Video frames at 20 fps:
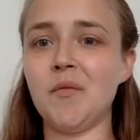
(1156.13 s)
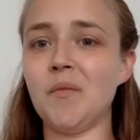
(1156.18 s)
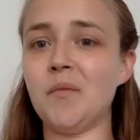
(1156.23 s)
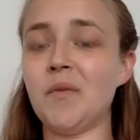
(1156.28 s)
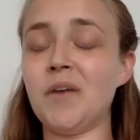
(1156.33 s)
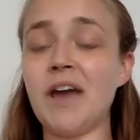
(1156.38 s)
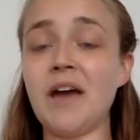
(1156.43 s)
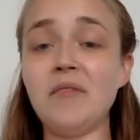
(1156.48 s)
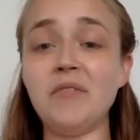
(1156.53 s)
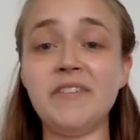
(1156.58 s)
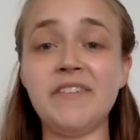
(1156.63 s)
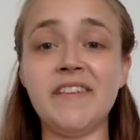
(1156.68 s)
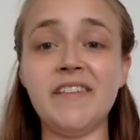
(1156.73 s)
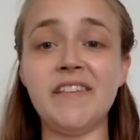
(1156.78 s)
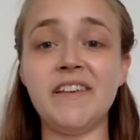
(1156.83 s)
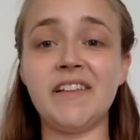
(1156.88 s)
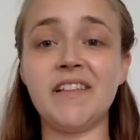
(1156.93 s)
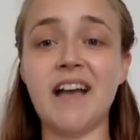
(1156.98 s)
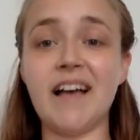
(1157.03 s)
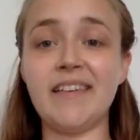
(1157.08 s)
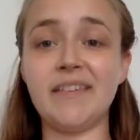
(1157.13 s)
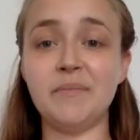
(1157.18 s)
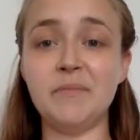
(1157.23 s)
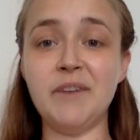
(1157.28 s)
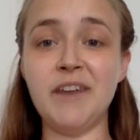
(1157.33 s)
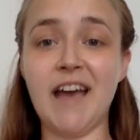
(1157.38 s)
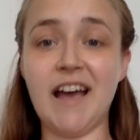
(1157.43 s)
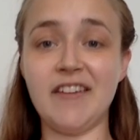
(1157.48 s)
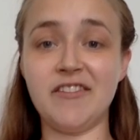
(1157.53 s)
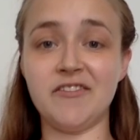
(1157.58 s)
When I was in the Glass
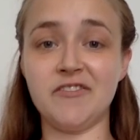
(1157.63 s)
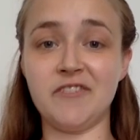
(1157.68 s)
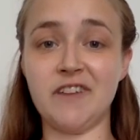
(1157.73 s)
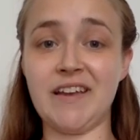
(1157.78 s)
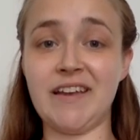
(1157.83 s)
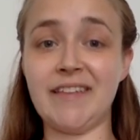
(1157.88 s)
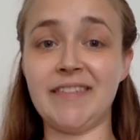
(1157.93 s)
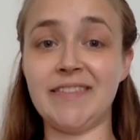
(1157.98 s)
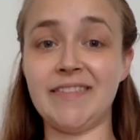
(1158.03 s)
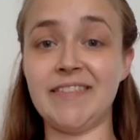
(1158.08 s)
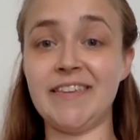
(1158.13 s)
Menagerie,